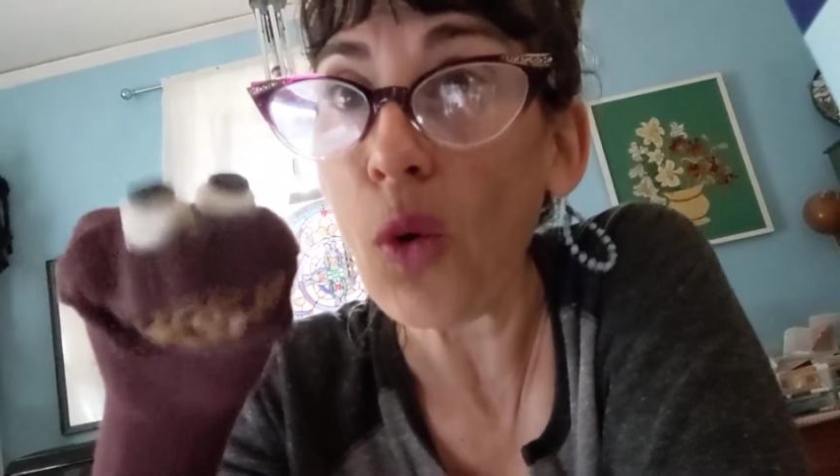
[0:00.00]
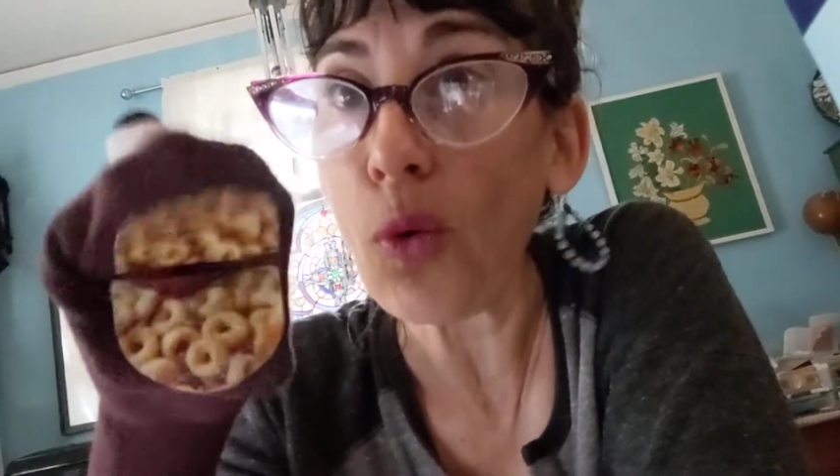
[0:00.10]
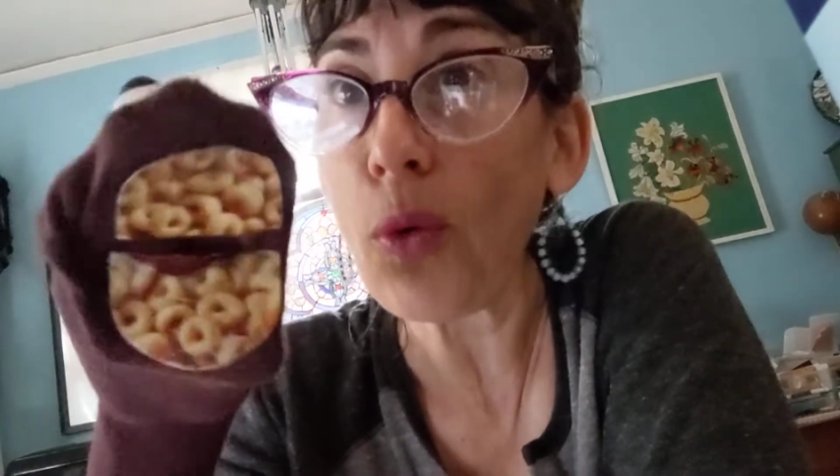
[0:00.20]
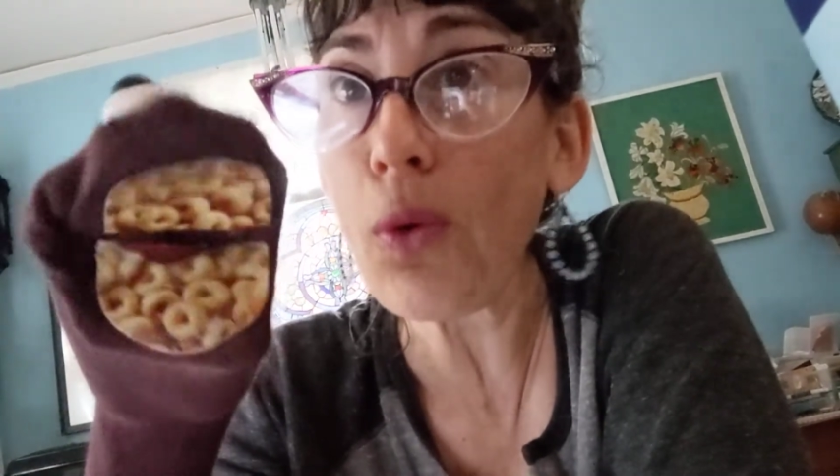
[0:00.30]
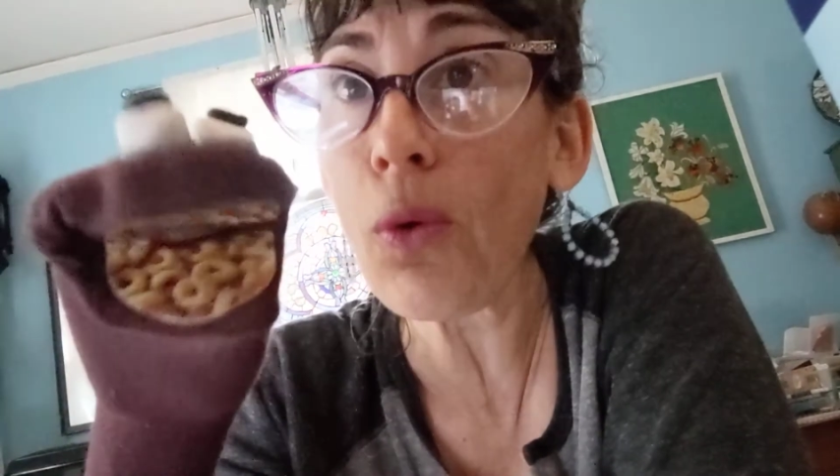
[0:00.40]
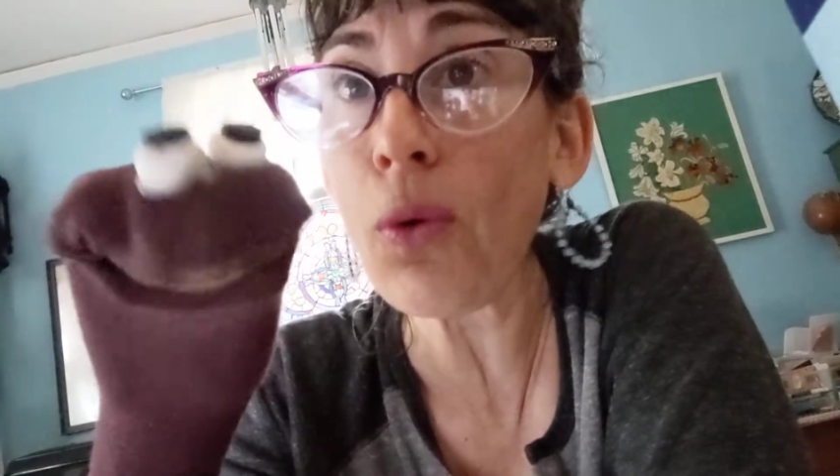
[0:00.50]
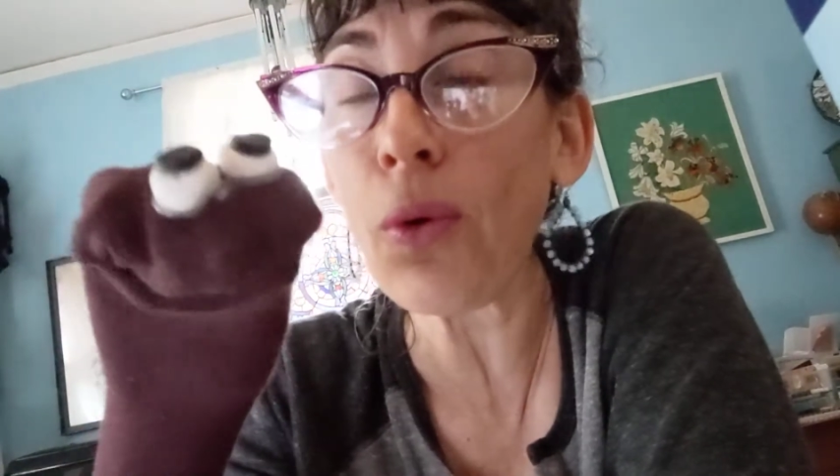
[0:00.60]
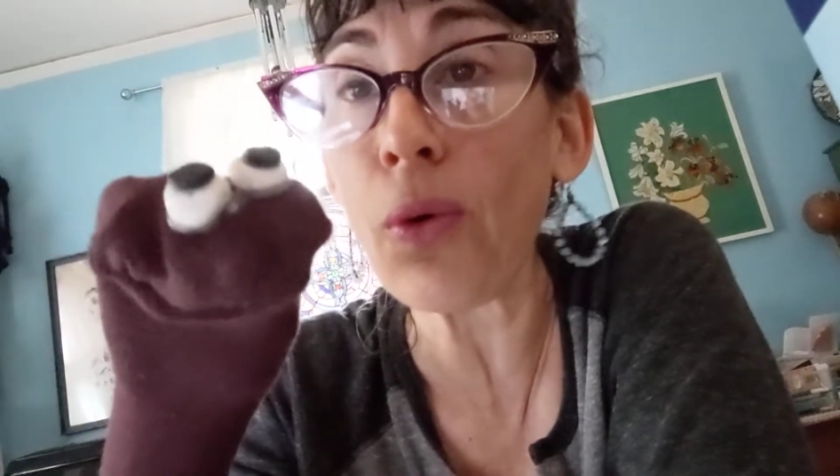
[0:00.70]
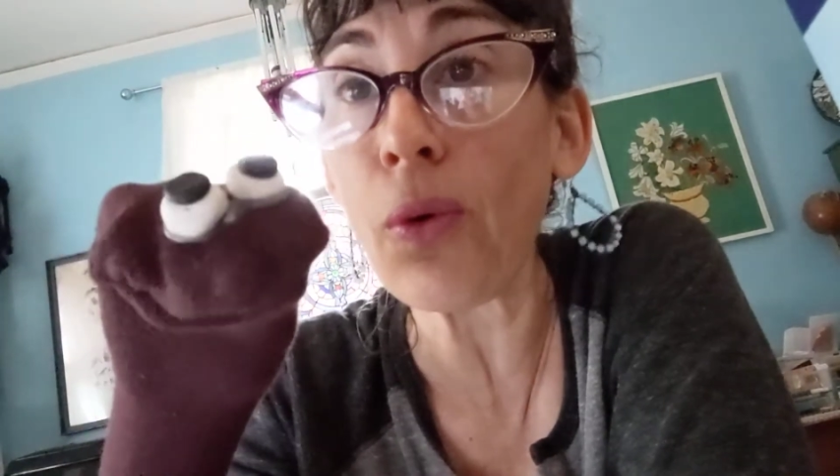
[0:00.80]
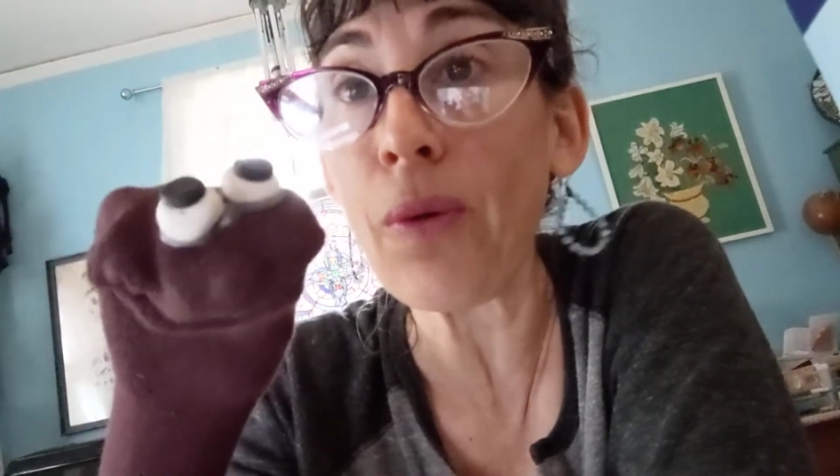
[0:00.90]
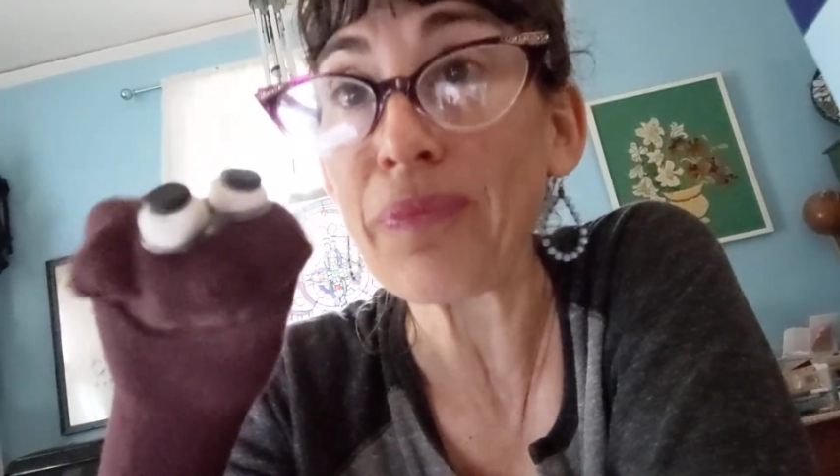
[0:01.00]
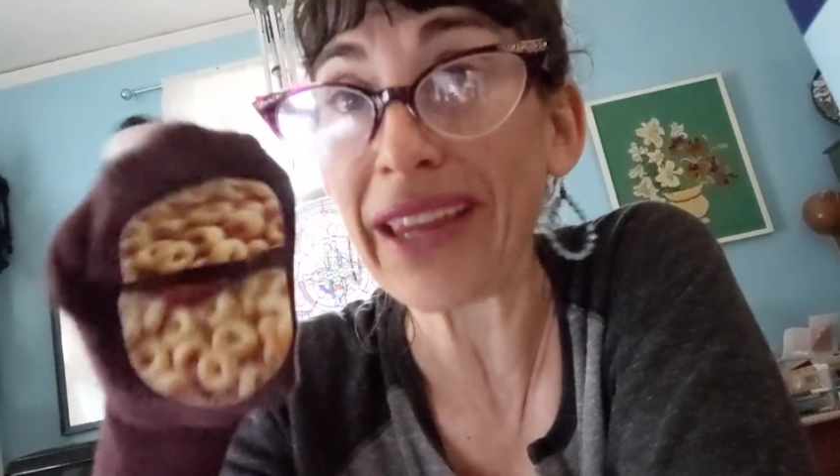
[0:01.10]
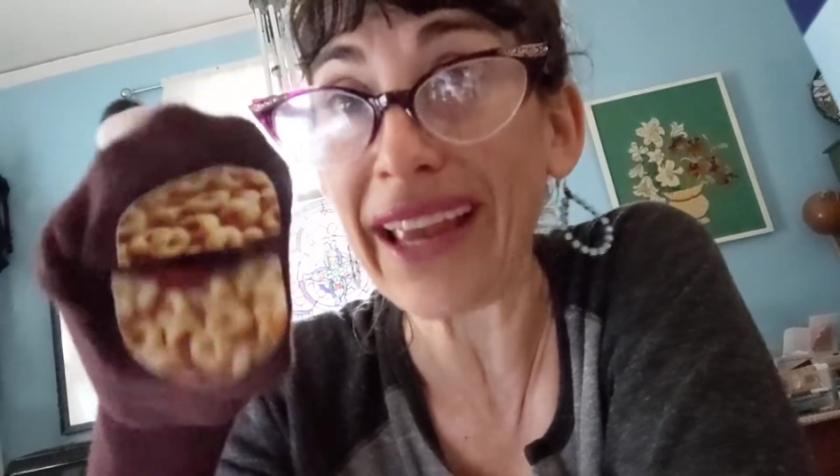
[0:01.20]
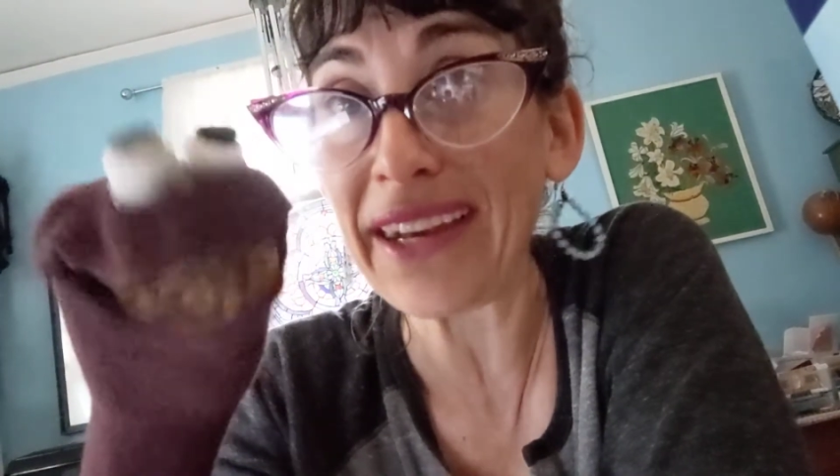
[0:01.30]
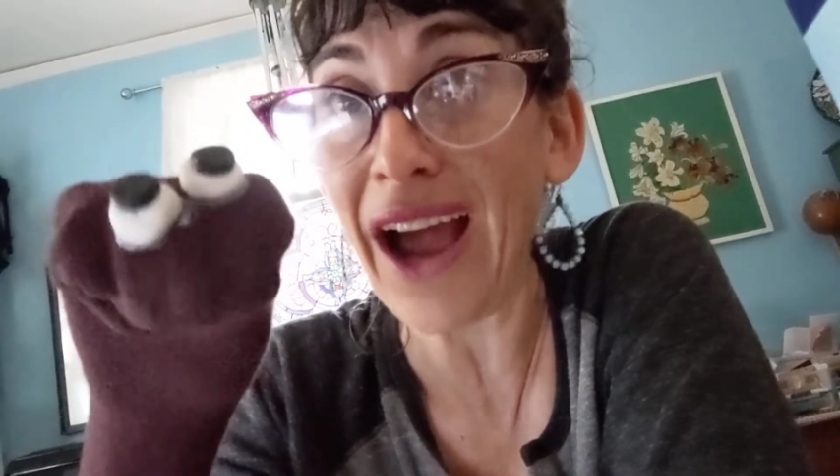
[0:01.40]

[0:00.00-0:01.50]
Ooh, can